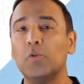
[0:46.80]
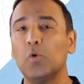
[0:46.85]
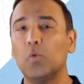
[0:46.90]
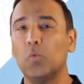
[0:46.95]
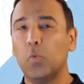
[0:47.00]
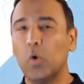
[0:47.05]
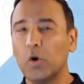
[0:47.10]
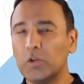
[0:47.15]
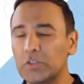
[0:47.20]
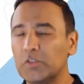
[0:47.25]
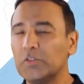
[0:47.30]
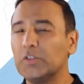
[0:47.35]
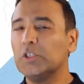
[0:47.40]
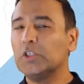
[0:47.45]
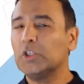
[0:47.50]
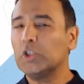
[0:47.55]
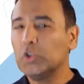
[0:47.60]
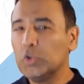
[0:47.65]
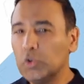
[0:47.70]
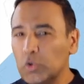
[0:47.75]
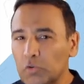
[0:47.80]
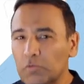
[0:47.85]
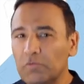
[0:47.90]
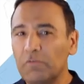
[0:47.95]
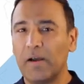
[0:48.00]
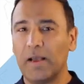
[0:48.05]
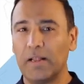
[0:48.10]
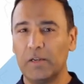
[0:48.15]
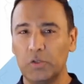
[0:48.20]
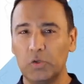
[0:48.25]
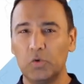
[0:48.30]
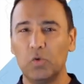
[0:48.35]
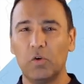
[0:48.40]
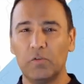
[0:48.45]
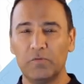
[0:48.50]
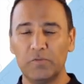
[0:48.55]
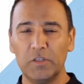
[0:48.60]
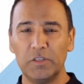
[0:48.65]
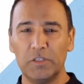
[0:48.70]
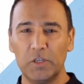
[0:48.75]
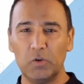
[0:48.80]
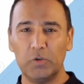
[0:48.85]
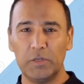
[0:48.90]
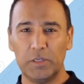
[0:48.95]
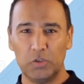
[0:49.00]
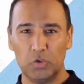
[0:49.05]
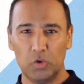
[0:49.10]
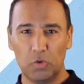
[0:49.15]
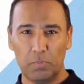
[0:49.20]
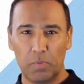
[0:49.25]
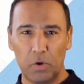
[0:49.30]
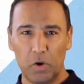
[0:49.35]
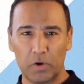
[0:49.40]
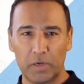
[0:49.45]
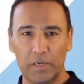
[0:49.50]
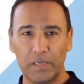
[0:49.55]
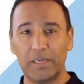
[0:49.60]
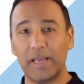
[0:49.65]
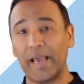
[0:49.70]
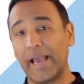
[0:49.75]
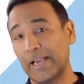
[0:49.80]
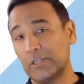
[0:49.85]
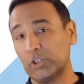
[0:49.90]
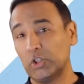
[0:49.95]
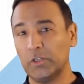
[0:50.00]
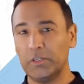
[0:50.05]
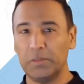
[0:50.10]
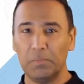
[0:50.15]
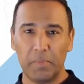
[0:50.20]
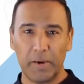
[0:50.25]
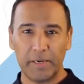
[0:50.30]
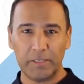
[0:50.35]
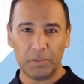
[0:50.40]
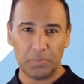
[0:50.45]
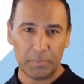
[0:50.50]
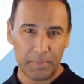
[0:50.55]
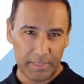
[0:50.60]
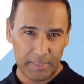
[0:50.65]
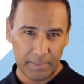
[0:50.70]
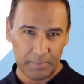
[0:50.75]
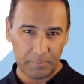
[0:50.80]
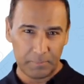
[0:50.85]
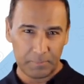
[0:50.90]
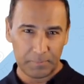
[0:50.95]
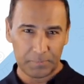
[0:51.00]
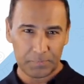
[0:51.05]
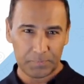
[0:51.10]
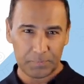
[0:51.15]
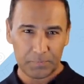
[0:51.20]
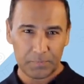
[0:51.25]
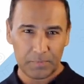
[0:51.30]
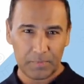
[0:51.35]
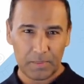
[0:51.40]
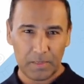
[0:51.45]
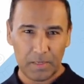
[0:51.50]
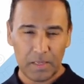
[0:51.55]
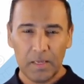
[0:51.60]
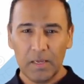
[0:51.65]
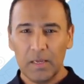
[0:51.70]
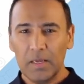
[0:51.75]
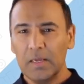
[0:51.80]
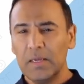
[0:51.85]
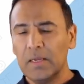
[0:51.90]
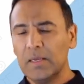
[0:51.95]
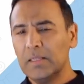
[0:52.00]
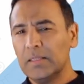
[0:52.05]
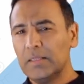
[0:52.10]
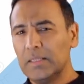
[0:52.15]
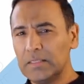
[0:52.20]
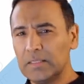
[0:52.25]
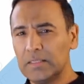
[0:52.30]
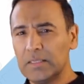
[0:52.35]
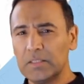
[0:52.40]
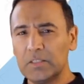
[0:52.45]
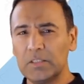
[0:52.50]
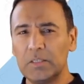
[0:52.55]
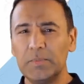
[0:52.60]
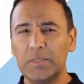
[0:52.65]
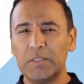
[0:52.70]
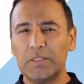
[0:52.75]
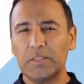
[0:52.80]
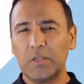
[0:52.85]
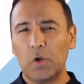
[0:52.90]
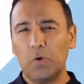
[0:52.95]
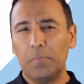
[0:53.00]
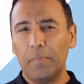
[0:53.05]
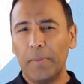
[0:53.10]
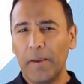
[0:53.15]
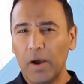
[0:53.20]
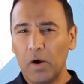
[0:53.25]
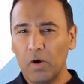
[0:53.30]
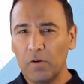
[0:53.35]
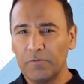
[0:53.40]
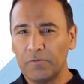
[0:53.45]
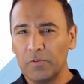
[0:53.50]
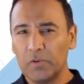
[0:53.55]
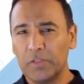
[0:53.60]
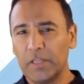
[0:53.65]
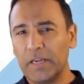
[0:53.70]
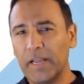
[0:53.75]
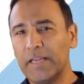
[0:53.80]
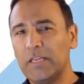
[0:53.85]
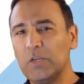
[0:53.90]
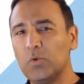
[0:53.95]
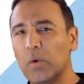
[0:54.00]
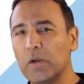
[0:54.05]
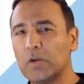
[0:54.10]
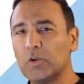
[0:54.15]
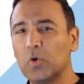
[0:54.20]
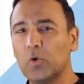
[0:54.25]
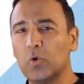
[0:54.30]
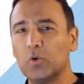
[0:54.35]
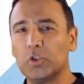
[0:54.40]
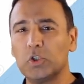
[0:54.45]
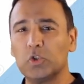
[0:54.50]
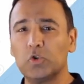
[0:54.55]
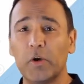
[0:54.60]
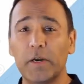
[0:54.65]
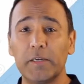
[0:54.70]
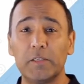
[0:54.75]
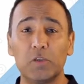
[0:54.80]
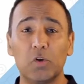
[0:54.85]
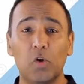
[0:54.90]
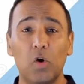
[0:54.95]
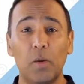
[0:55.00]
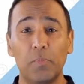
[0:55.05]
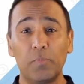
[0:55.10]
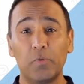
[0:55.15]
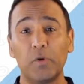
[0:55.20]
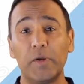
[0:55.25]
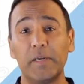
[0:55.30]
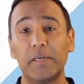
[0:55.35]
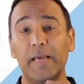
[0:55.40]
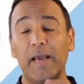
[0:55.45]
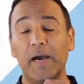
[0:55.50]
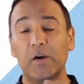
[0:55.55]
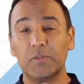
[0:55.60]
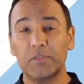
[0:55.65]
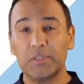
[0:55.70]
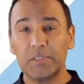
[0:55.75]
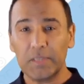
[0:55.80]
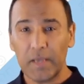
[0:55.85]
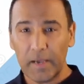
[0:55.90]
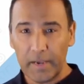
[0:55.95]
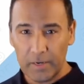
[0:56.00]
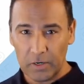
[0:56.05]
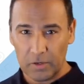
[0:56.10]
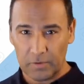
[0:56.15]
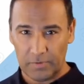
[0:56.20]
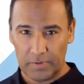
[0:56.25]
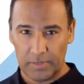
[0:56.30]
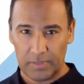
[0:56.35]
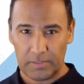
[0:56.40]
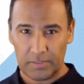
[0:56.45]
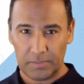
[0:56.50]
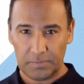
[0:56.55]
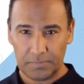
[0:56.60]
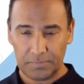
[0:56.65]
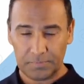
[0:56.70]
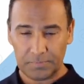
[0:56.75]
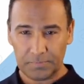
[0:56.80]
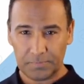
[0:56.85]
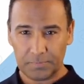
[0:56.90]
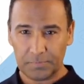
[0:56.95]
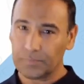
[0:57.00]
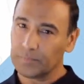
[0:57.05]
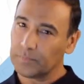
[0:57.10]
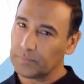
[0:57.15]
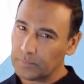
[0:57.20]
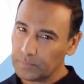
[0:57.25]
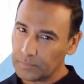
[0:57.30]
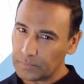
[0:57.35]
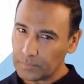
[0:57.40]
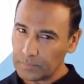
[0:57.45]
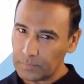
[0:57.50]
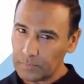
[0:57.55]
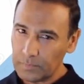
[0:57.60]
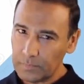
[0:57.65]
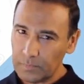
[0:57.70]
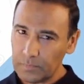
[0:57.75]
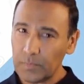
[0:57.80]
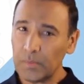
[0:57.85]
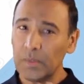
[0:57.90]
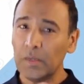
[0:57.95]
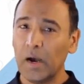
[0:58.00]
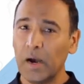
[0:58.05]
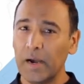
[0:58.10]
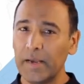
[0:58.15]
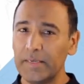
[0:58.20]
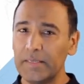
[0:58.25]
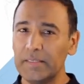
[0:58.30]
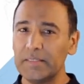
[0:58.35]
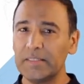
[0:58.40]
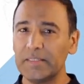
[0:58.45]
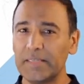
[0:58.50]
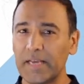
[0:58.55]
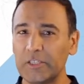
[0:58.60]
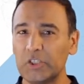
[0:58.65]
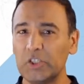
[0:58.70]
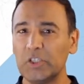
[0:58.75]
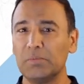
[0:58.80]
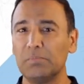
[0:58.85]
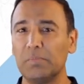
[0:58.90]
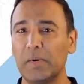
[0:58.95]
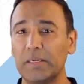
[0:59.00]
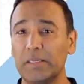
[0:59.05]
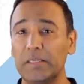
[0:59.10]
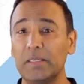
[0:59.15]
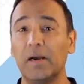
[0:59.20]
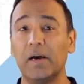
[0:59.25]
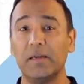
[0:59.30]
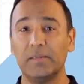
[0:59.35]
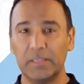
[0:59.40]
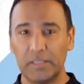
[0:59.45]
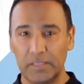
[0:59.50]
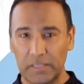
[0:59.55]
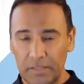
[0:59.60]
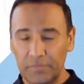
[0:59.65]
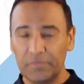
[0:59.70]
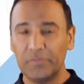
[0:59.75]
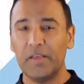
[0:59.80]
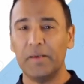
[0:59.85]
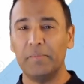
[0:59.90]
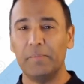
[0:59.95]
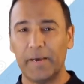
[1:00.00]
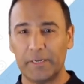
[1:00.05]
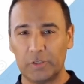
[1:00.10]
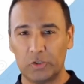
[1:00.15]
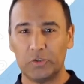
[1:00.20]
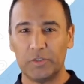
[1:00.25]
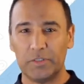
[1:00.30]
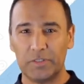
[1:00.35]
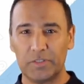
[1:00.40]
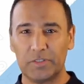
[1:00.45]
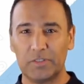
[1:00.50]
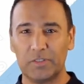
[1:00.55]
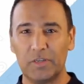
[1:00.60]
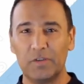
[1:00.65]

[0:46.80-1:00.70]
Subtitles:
what the true value of the note in your pocket actually might be. This system is so powerful that anyone caught trying to operate outside of it, i.e. stashing money underneath their mattress,